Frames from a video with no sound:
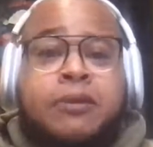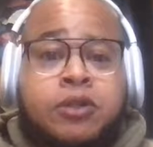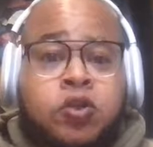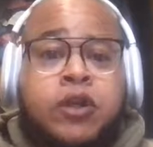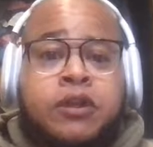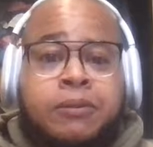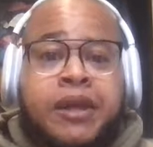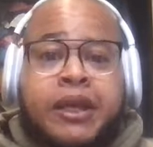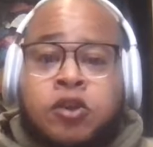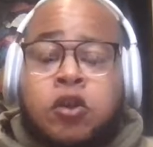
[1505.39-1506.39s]
to joining the
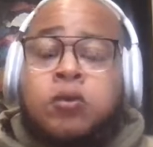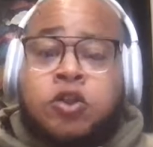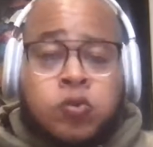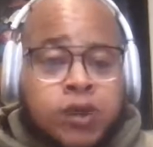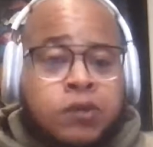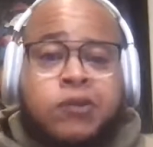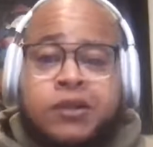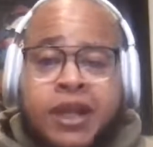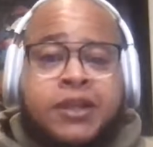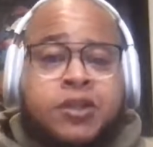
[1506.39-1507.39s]
band. You know what you will and will
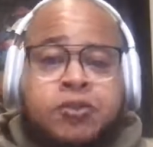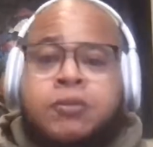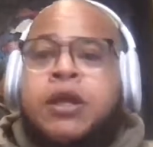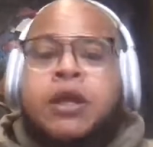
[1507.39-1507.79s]
not do.